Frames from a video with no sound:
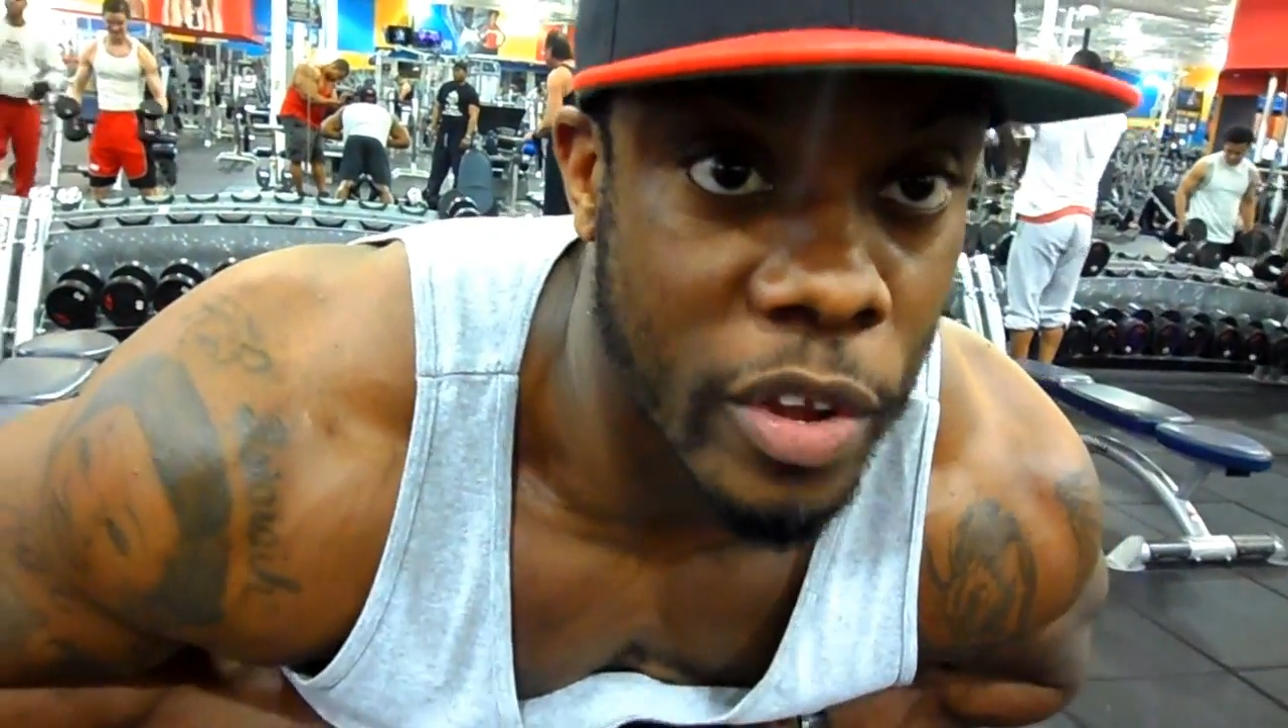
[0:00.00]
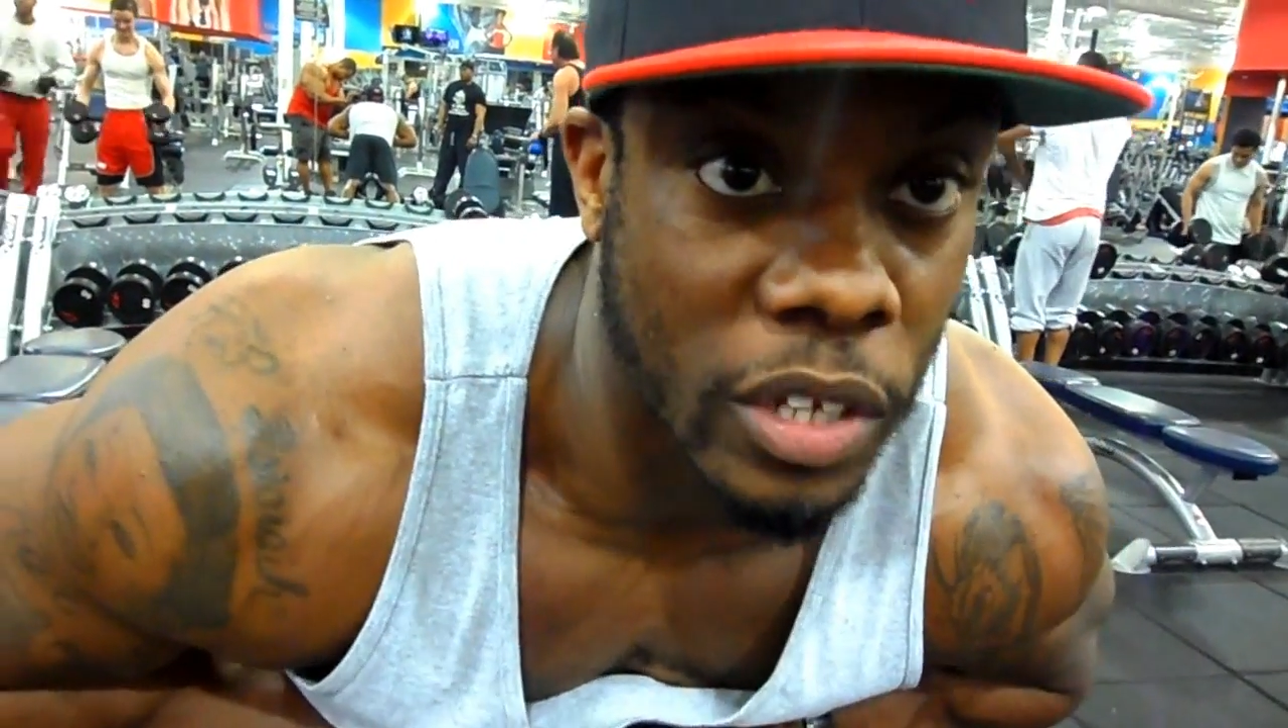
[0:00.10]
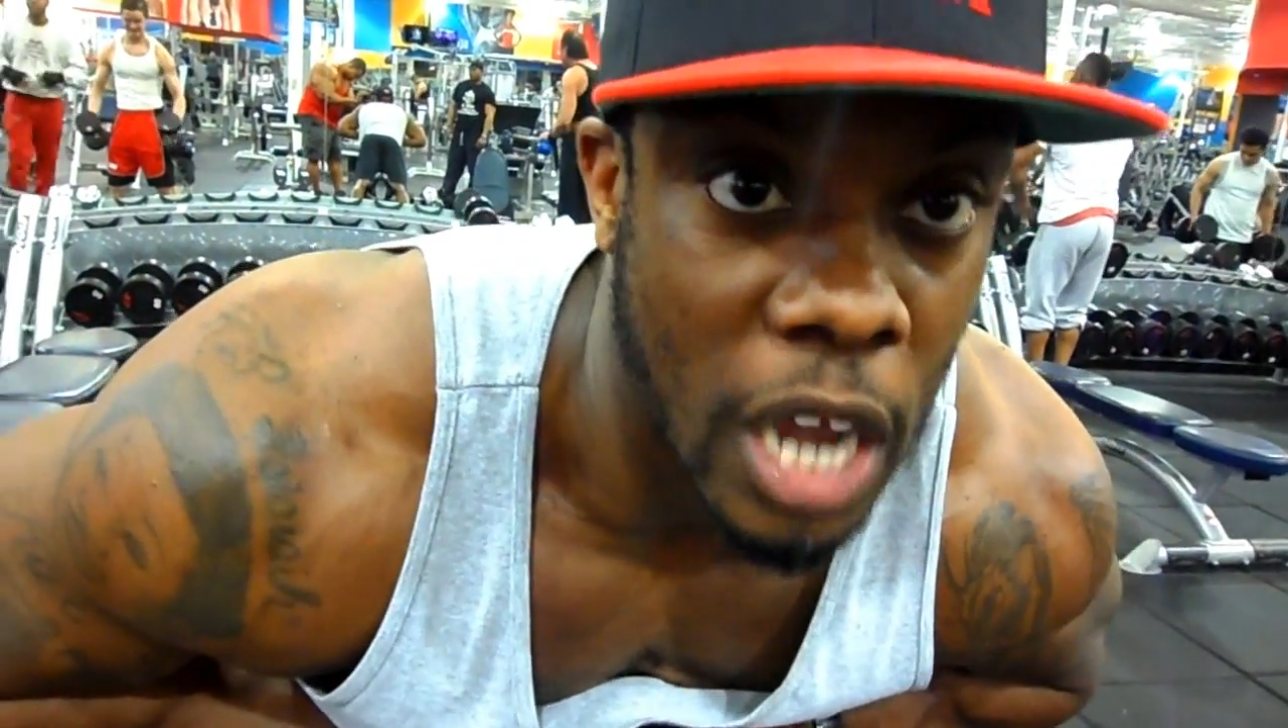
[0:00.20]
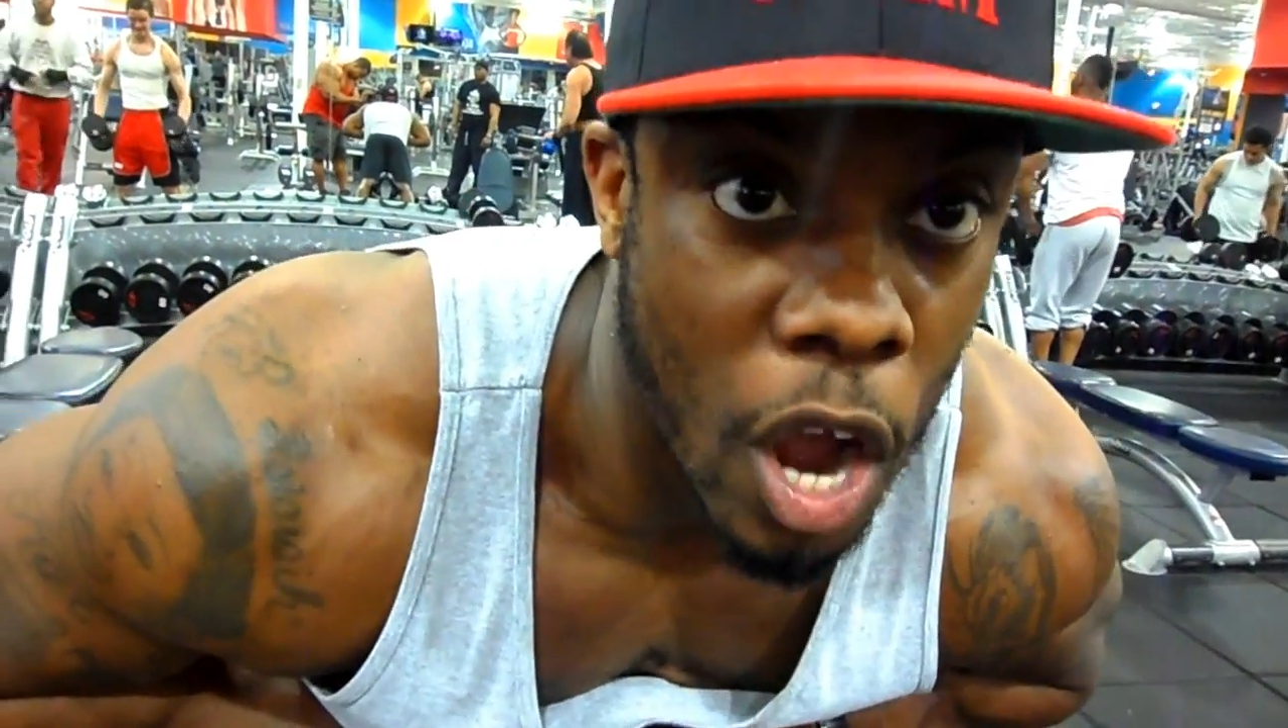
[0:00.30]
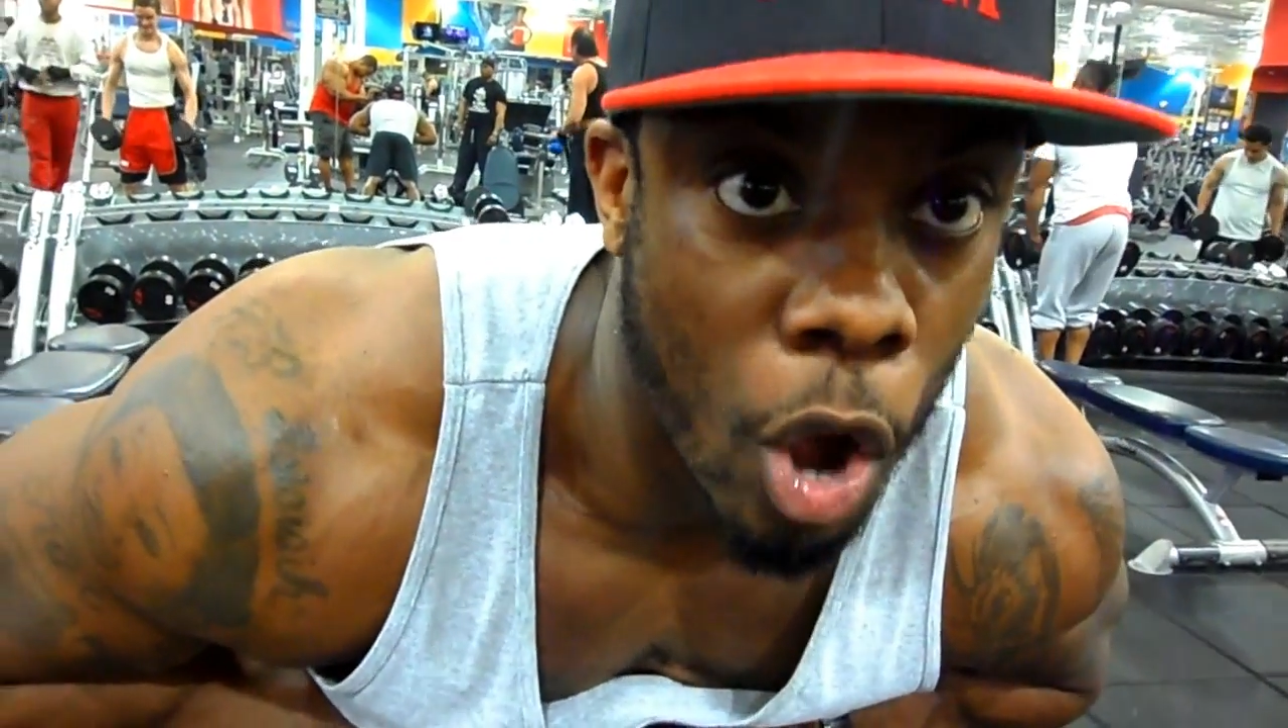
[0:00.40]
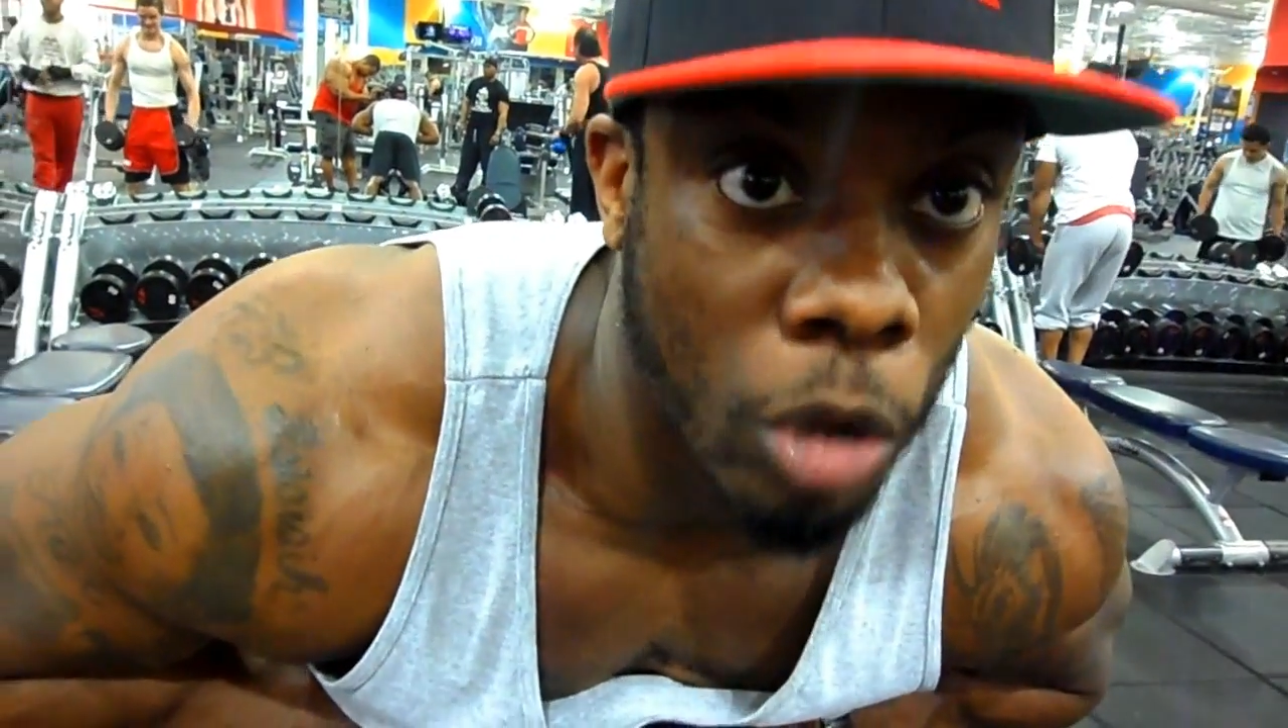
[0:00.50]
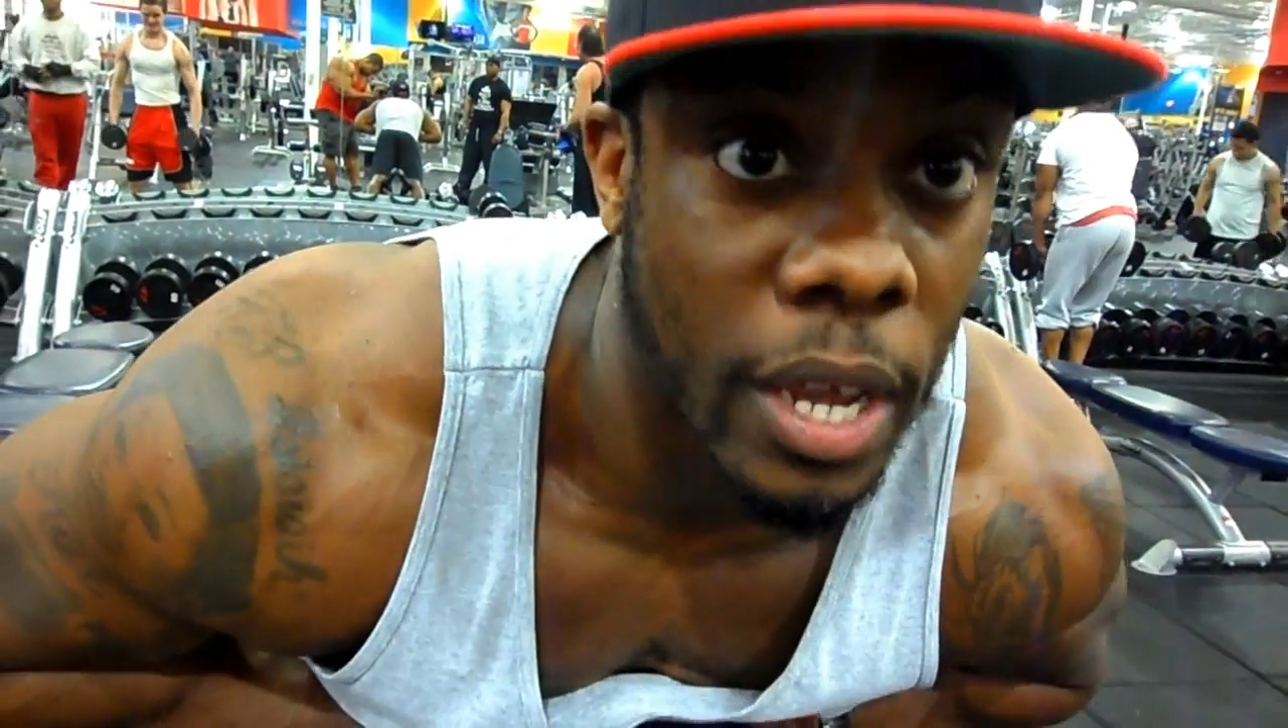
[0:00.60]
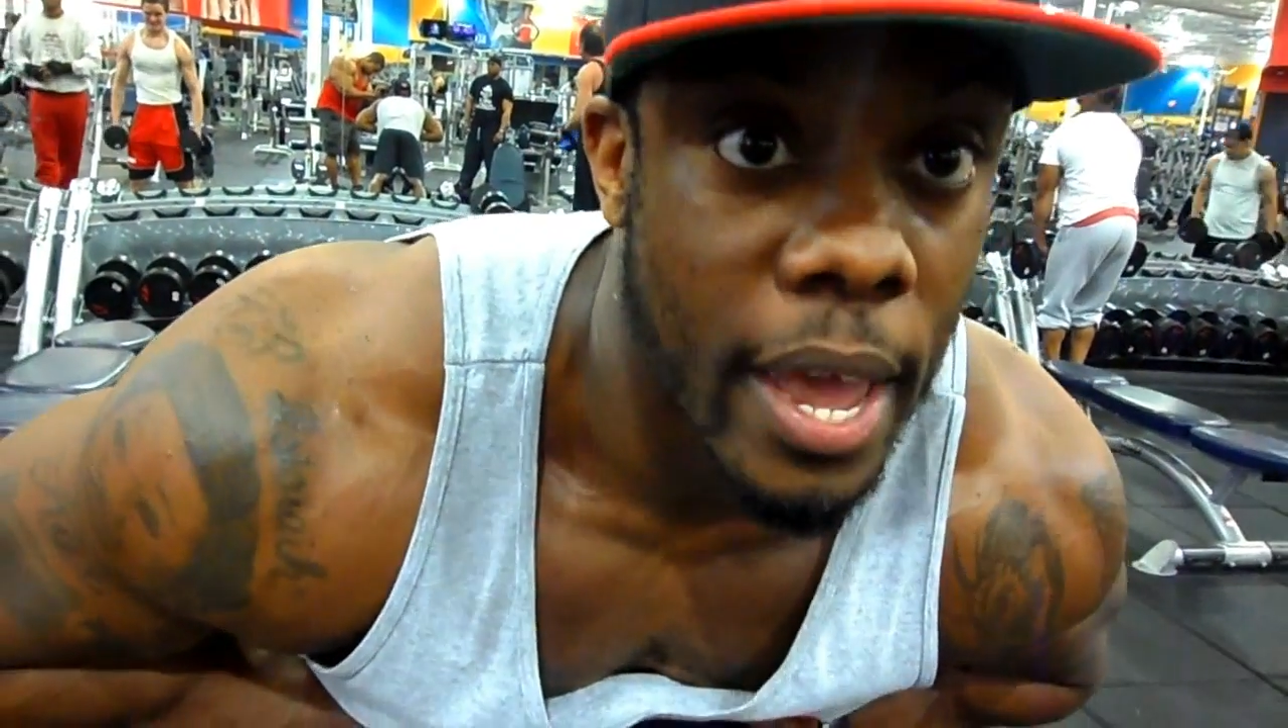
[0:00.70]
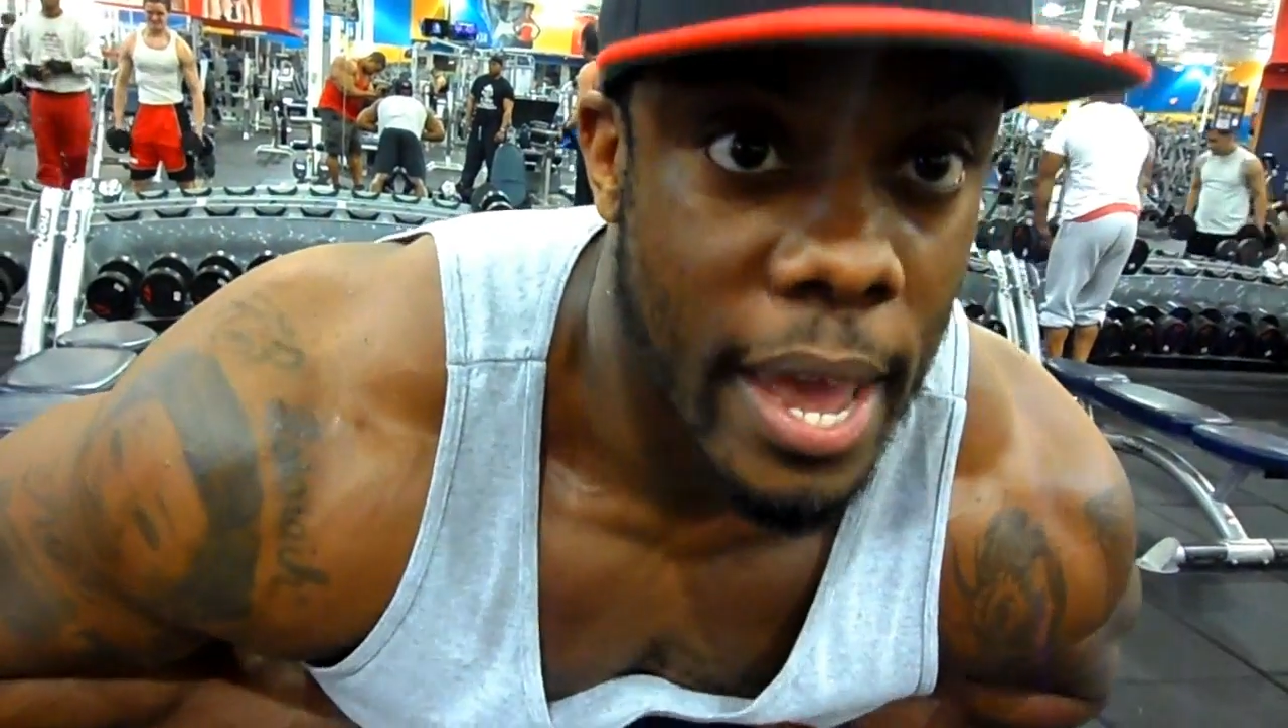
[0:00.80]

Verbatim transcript: your toes